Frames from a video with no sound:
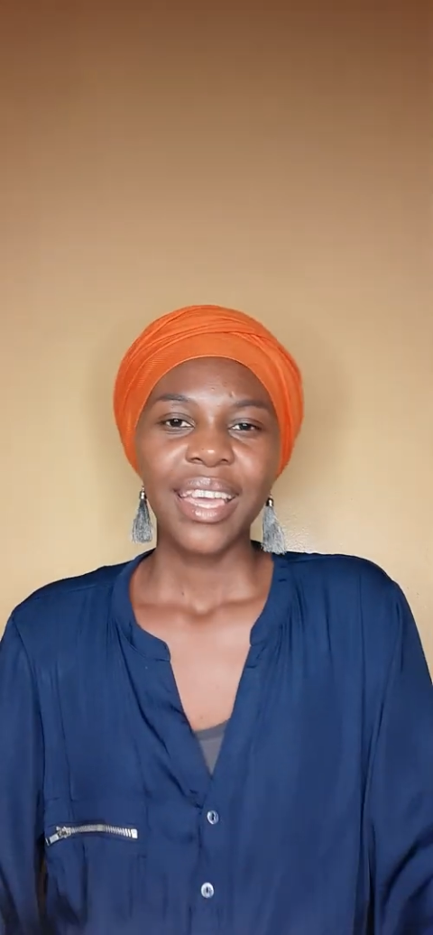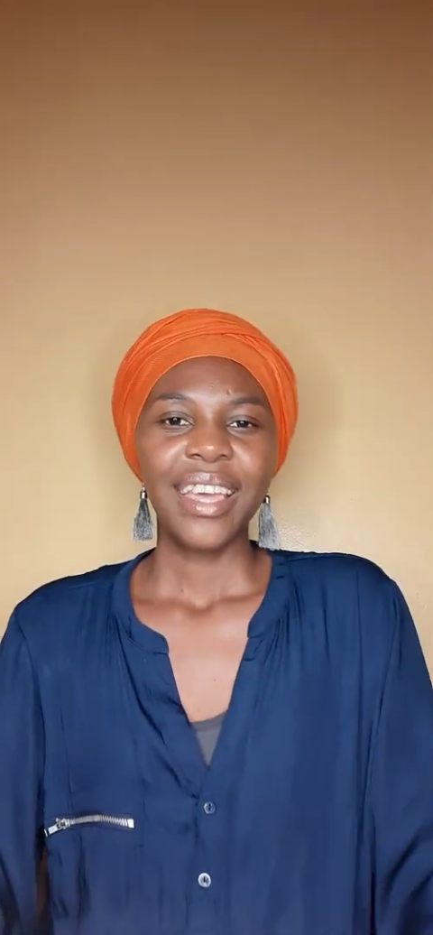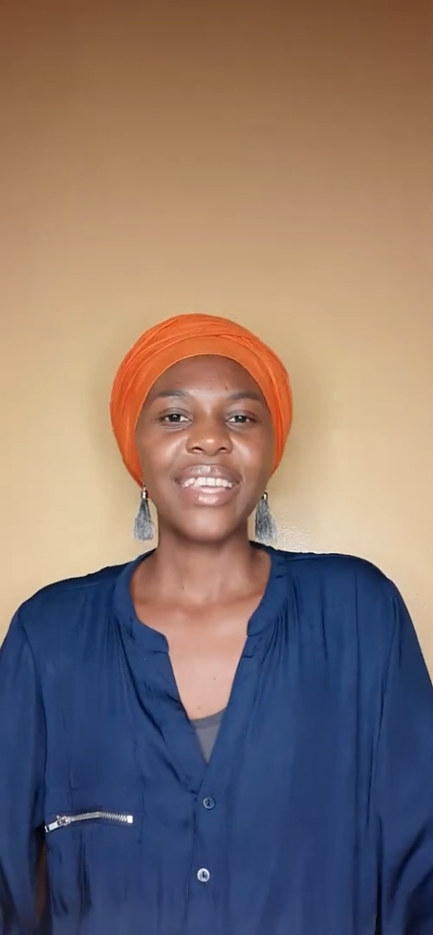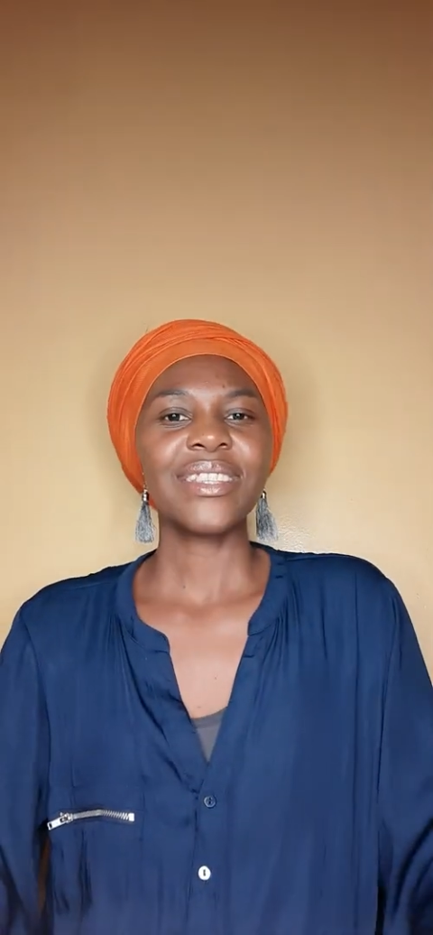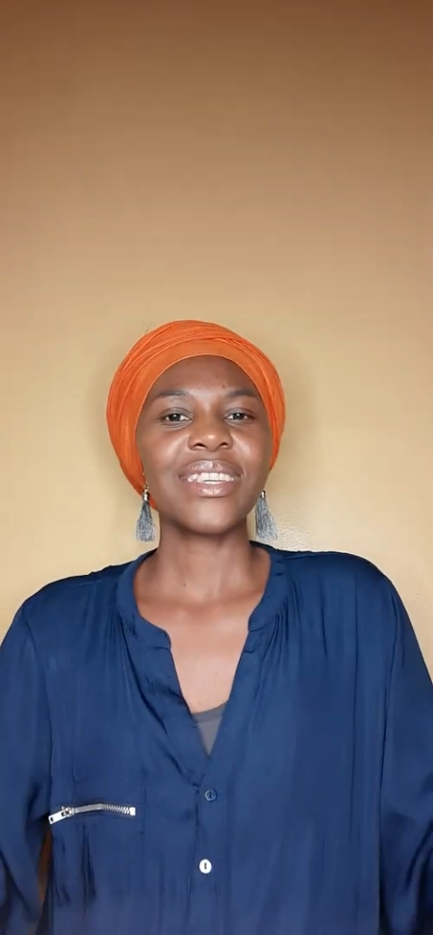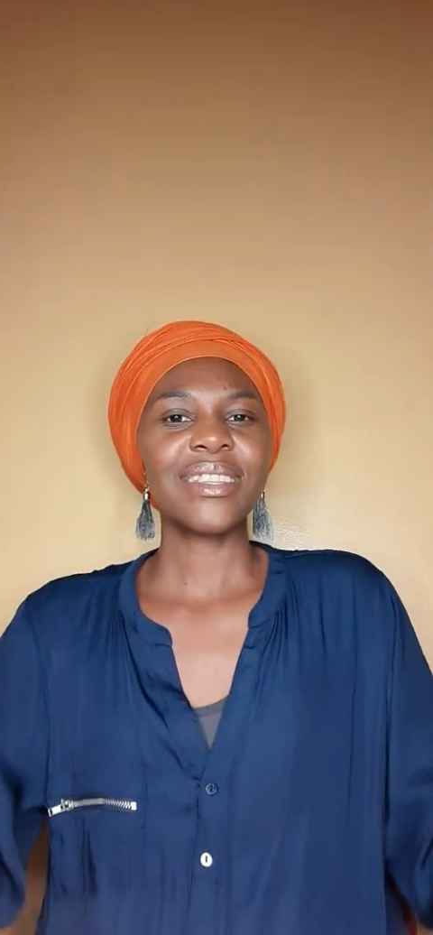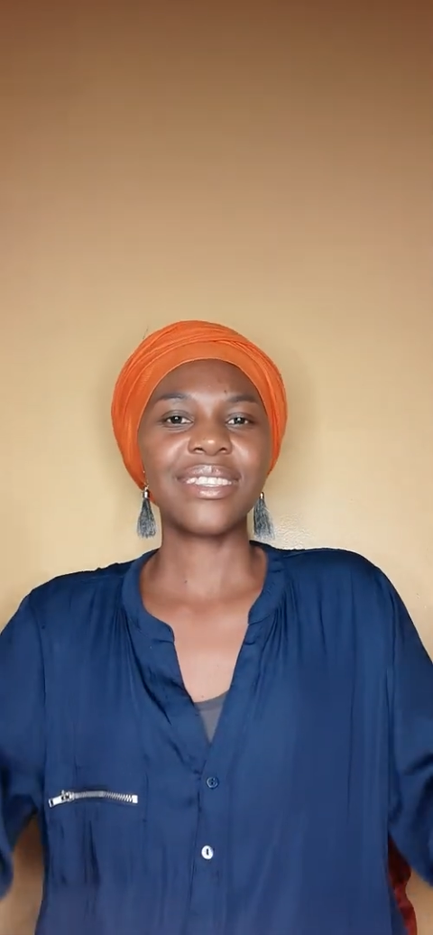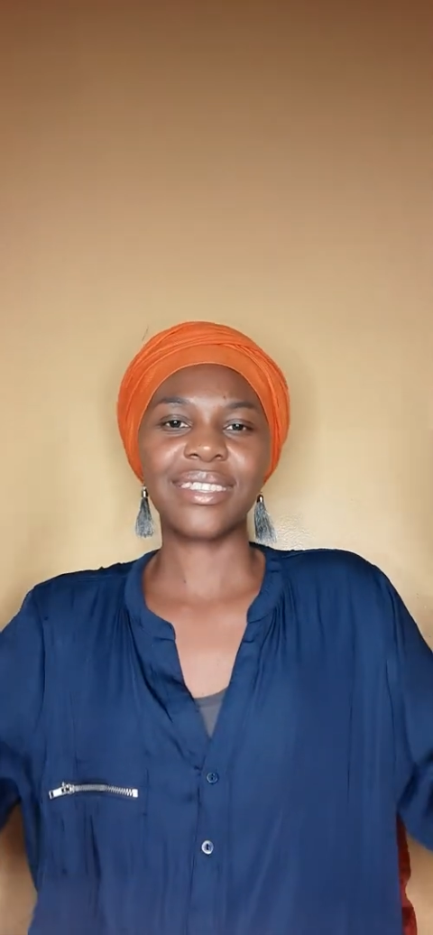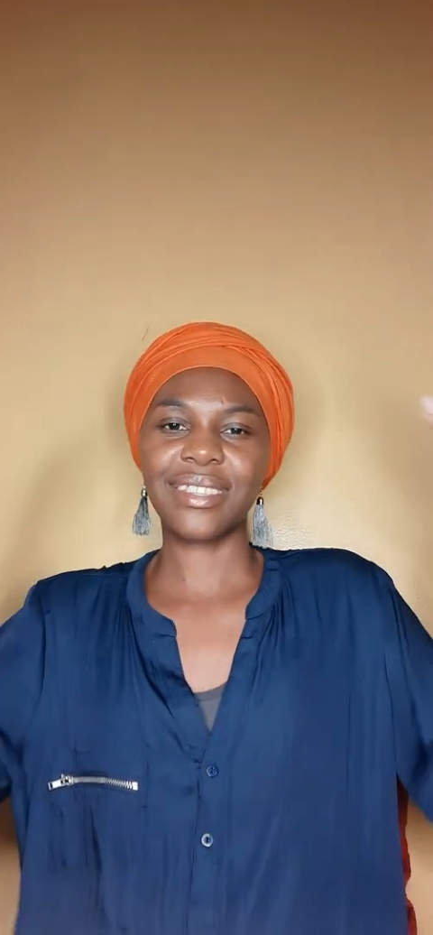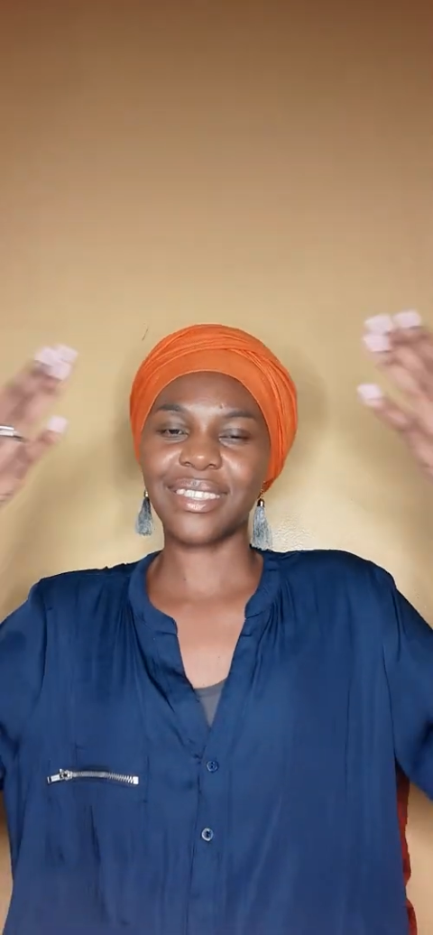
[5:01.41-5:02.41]
and
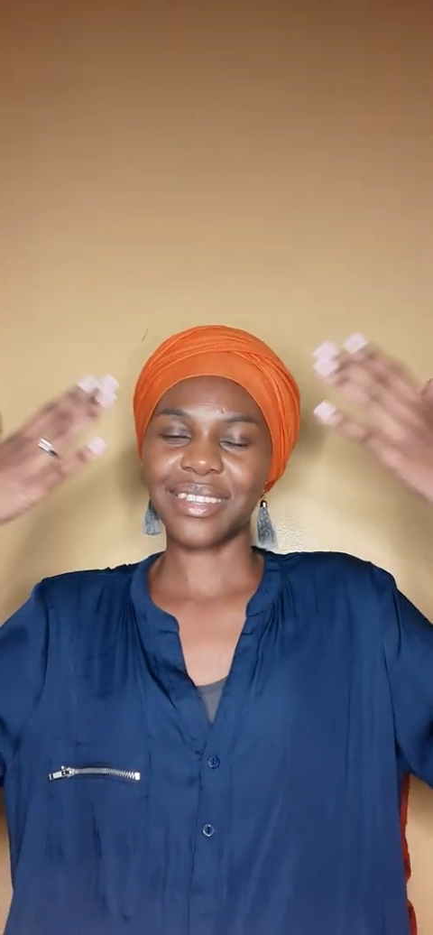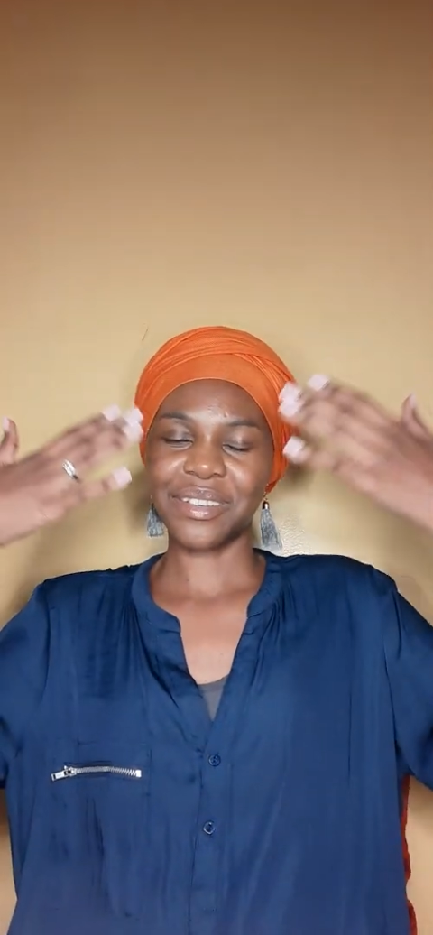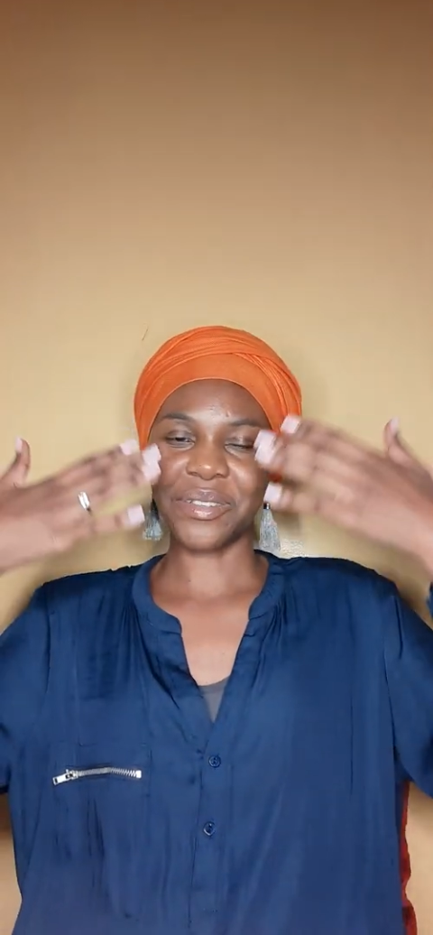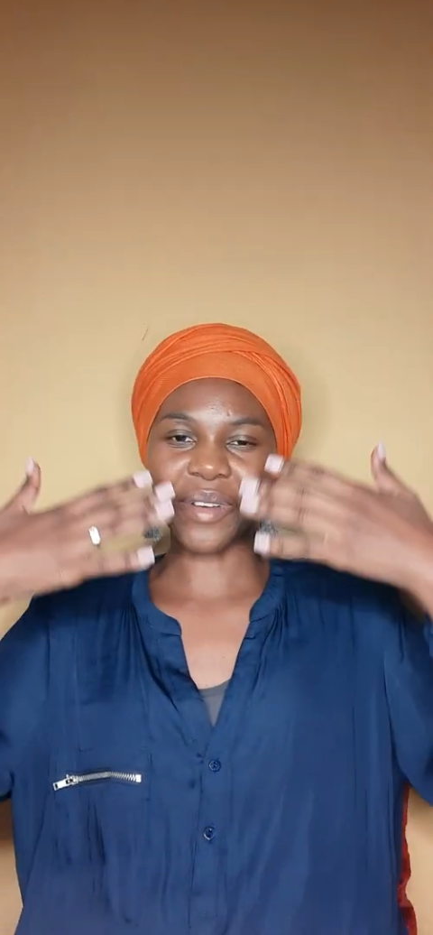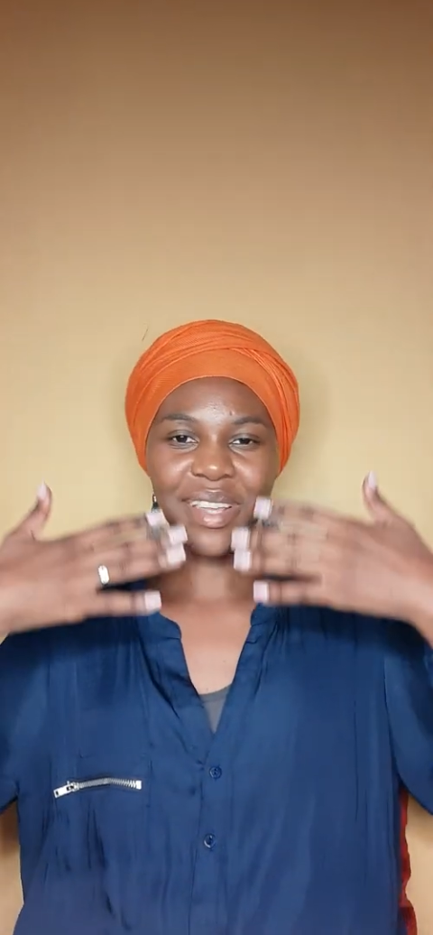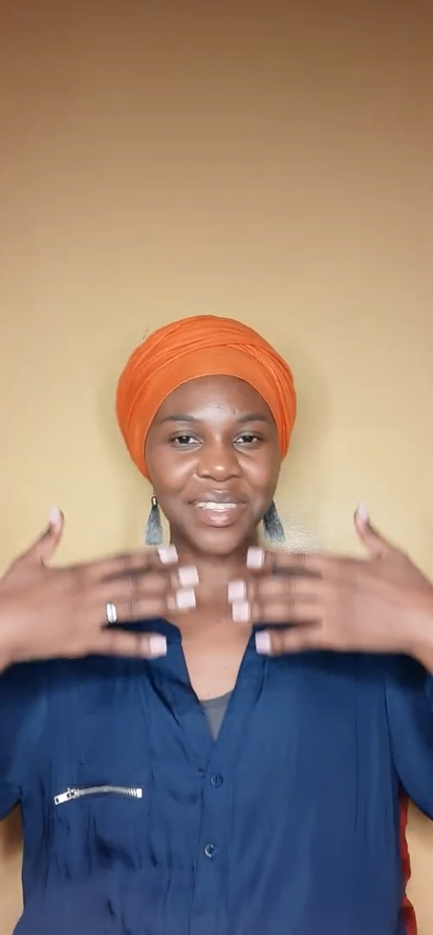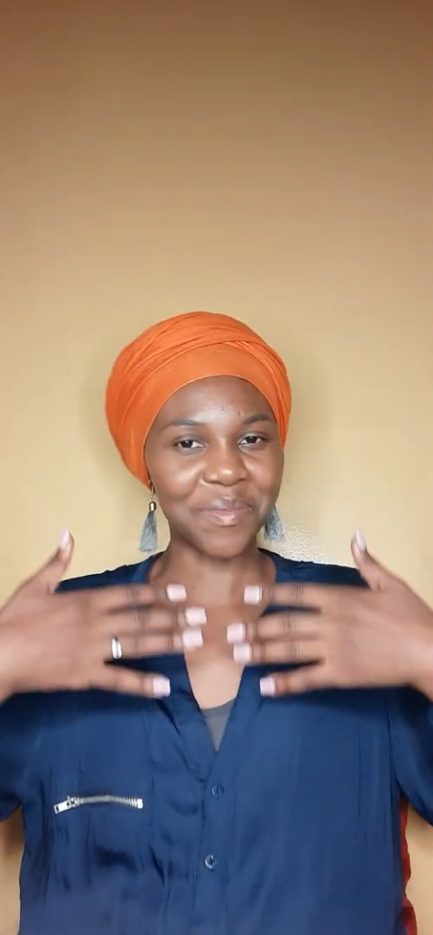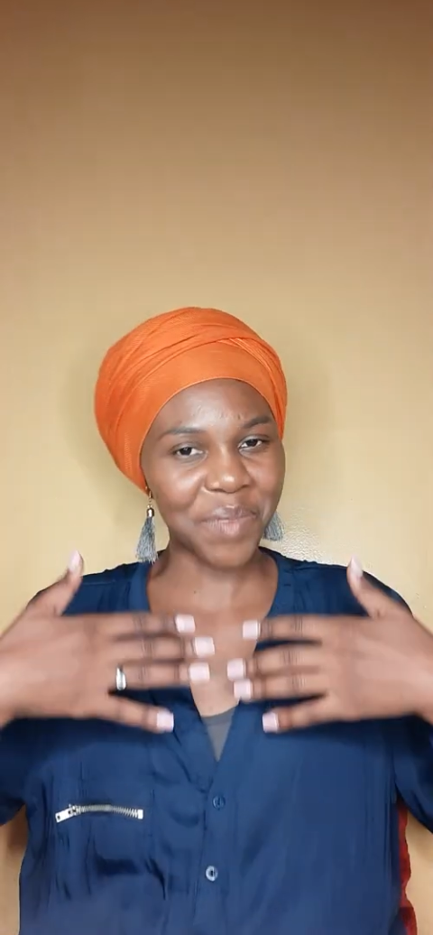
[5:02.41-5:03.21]
just grasp